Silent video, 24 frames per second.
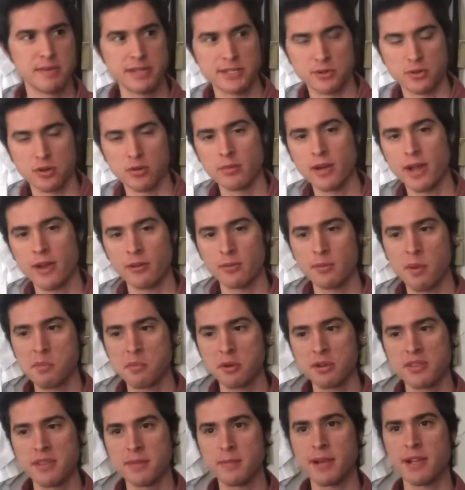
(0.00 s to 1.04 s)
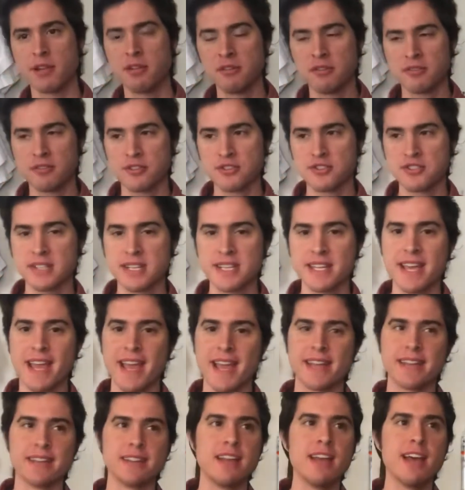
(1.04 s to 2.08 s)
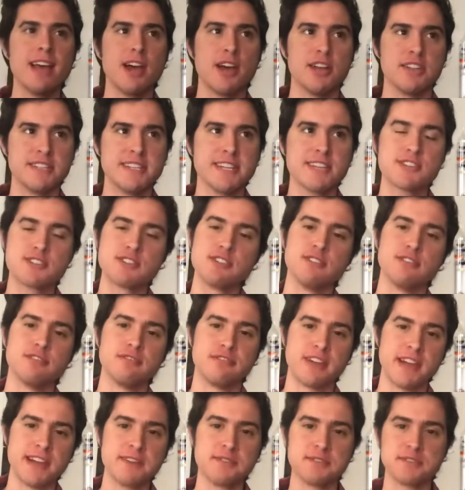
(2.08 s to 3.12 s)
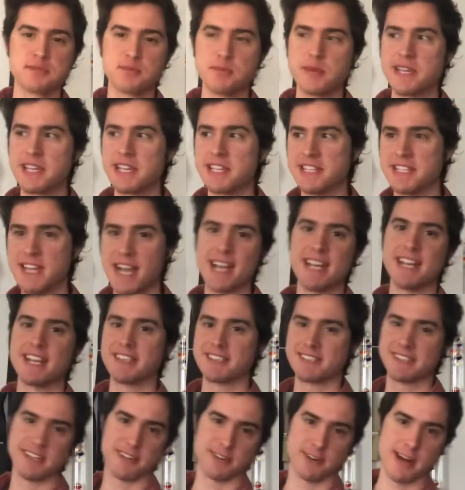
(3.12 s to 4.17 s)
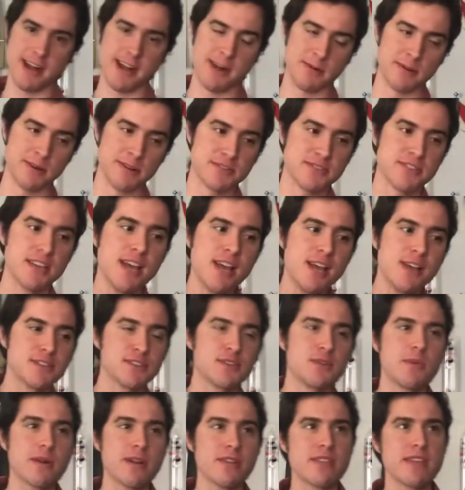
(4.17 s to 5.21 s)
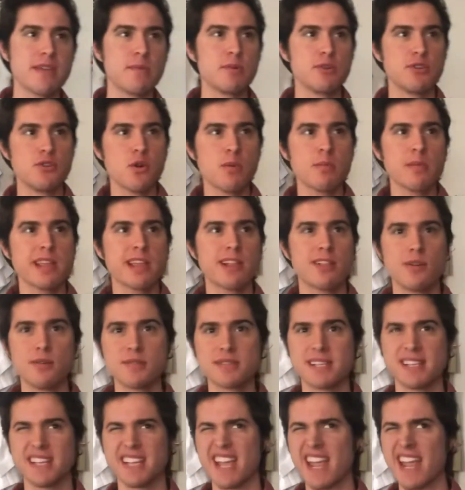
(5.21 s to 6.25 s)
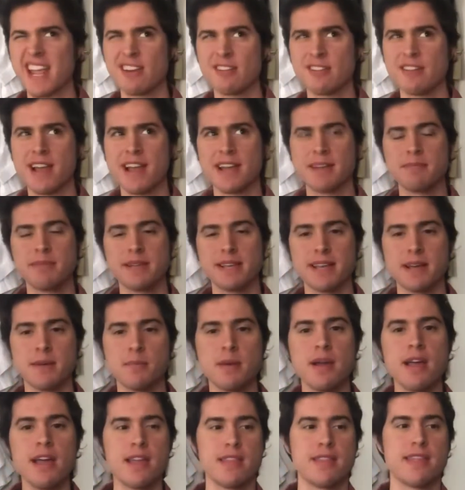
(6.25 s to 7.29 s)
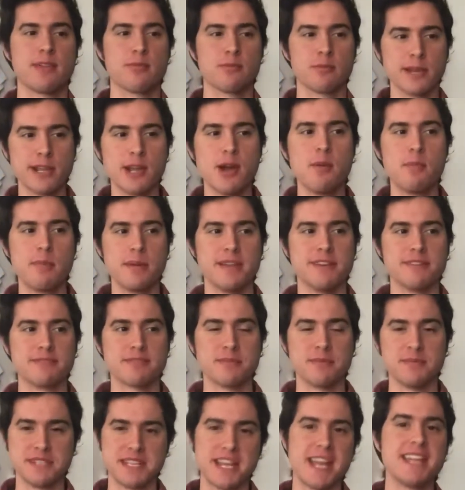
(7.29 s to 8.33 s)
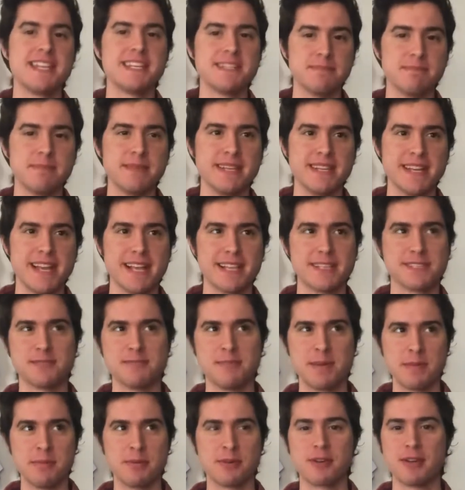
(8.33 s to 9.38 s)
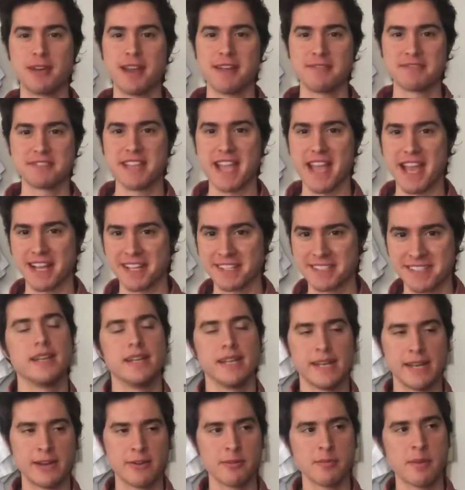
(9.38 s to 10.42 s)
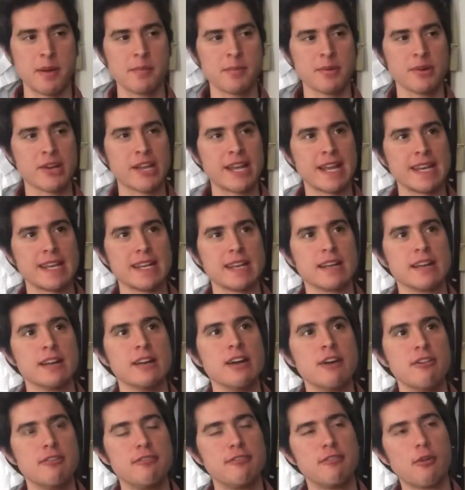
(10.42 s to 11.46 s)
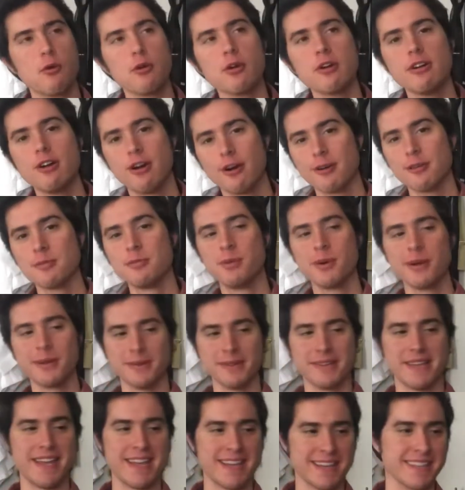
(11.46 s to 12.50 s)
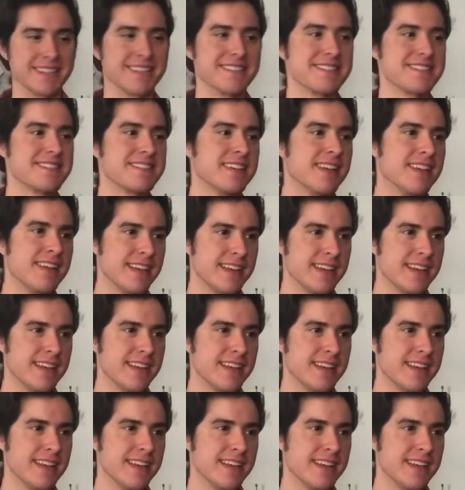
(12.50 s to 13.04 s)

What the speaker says: my dorm, I remembered that my university had additional finals week dining center hours. So where they would normally close at like 8 or 9 p.m., they reopened from 10 to midnight so people could have snacks. And I remember getting 4 hard-boiled eggs